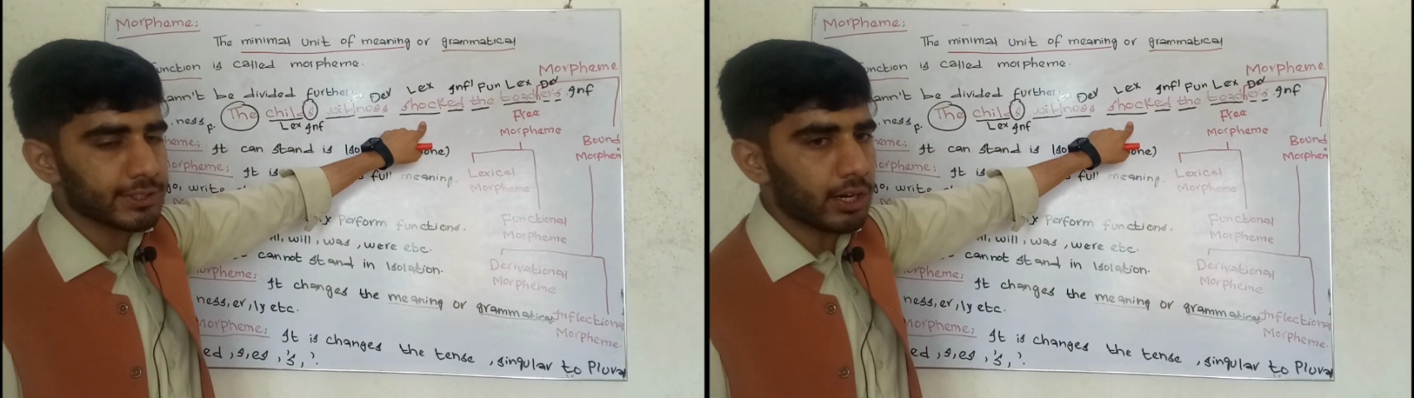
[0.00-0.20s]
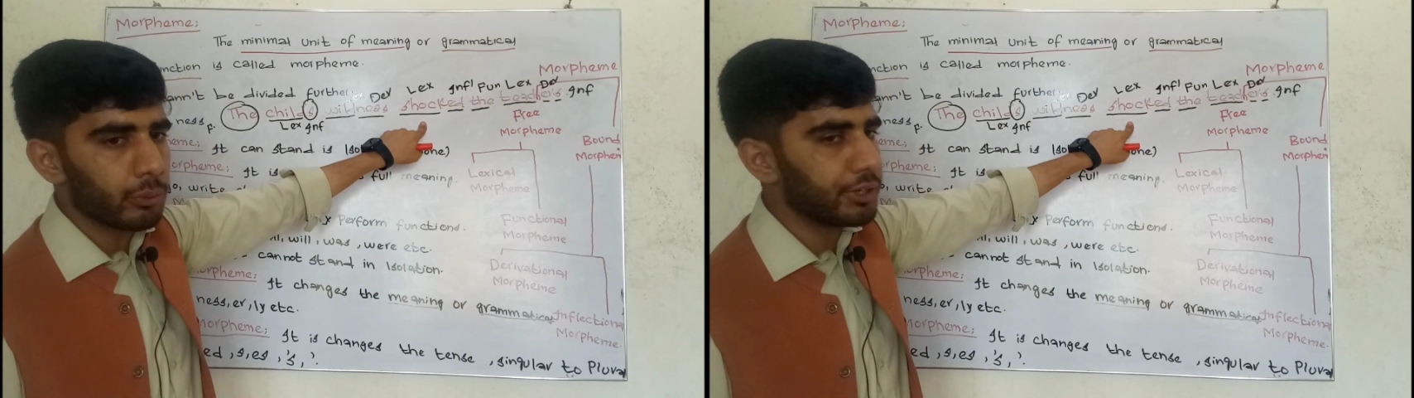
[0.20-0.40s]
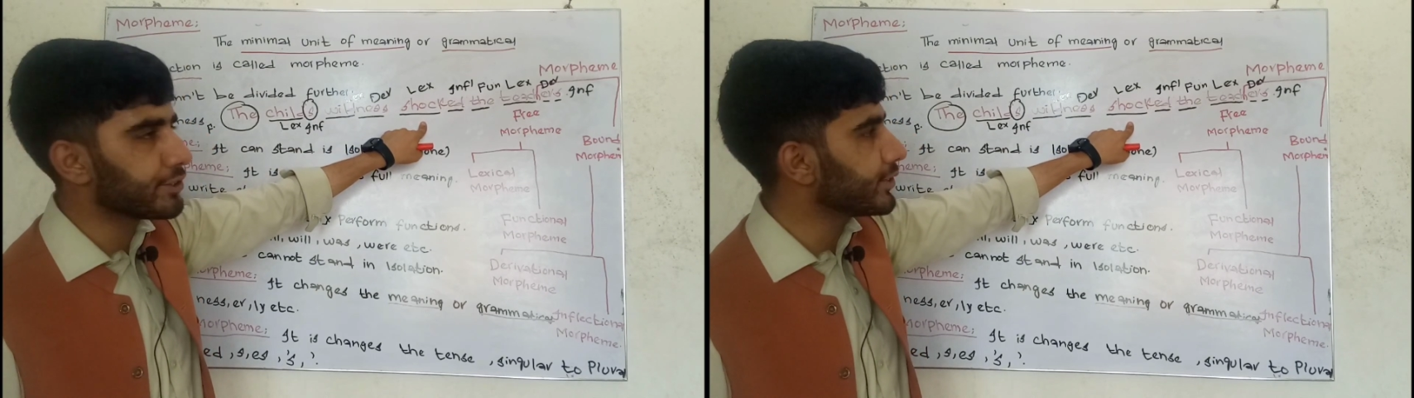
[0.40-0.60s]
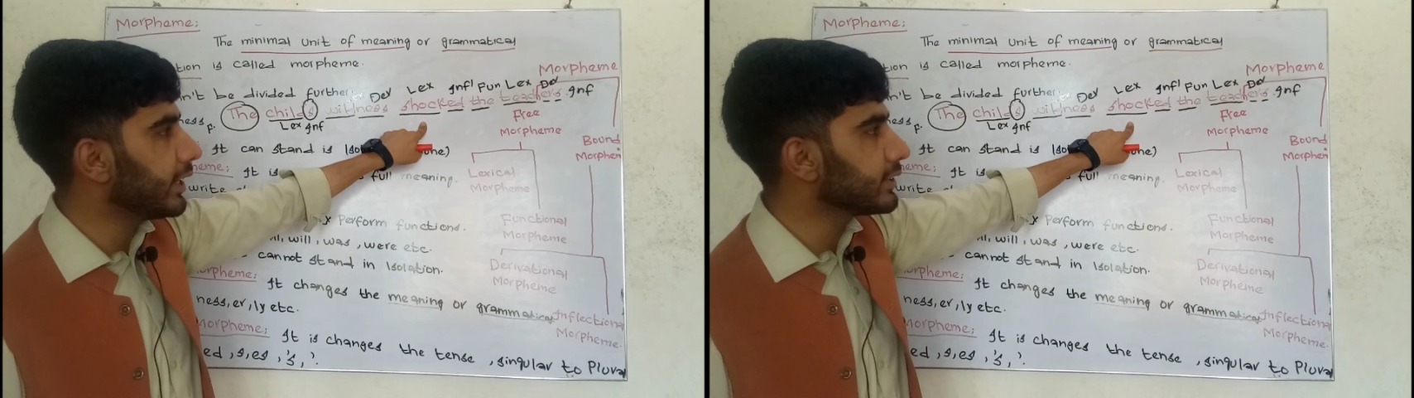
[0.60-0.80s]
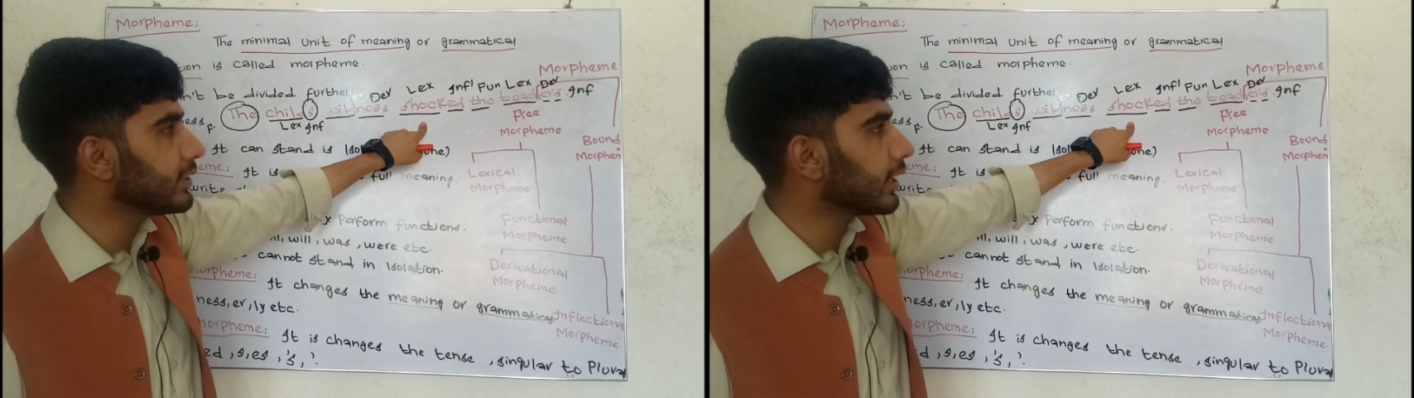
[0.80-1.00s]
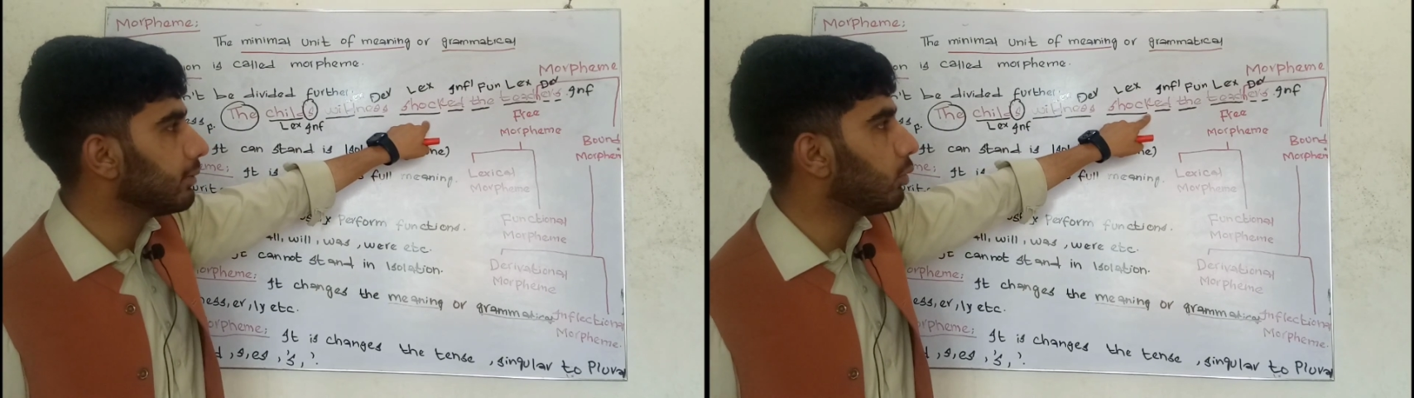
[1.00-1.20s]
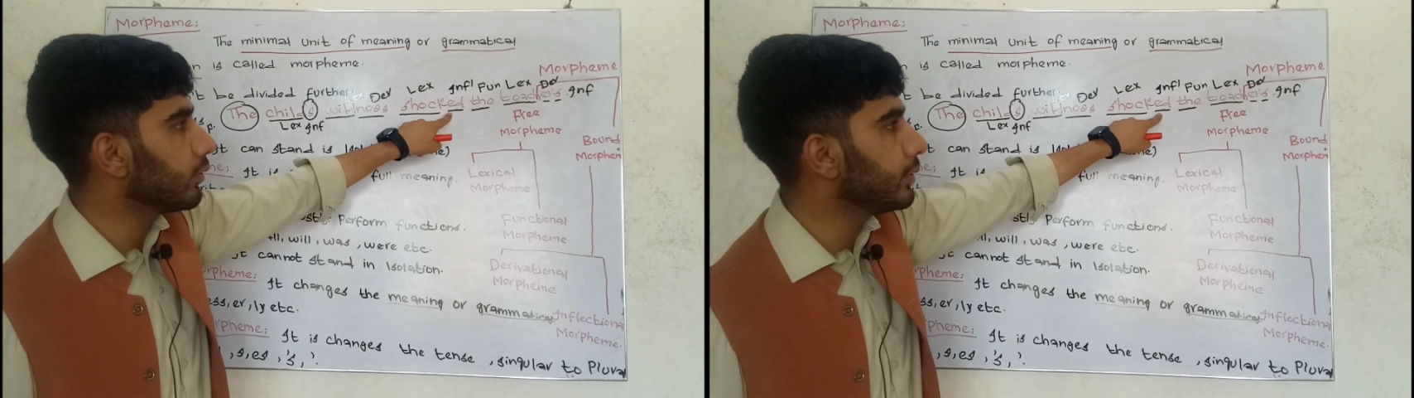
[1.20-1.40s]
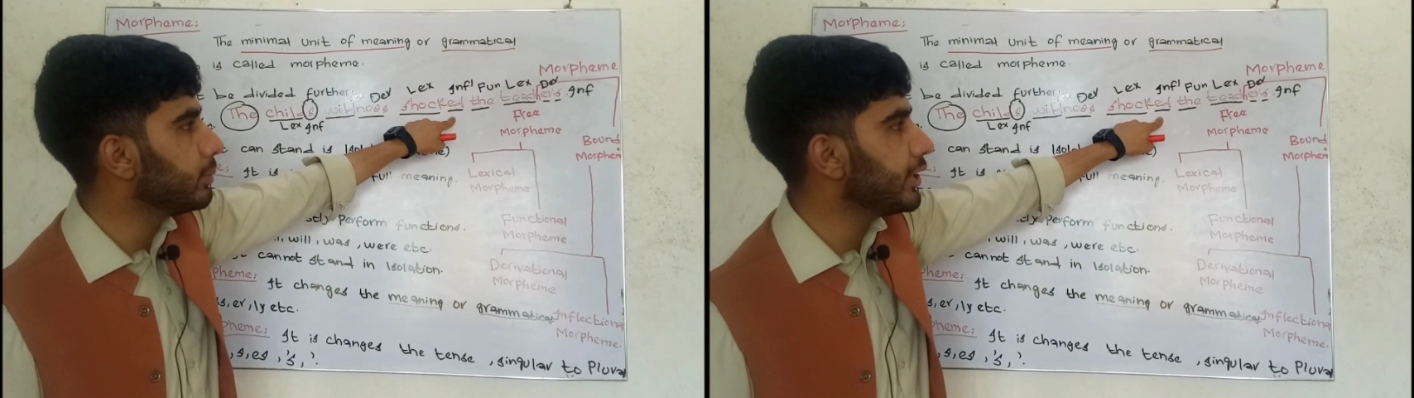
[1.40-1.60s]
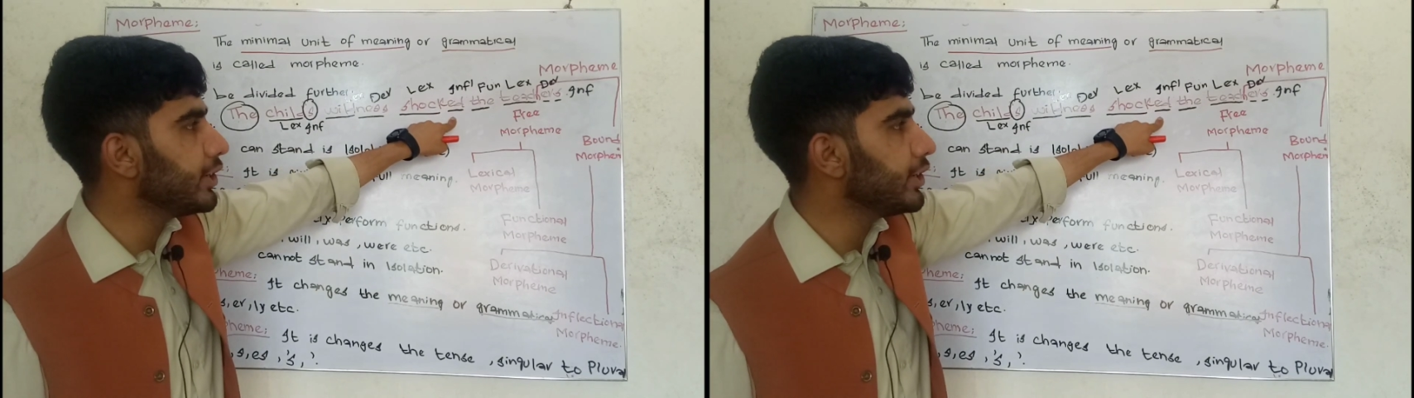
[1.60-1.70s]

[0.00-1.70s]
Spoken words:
So it's lexical morpheme.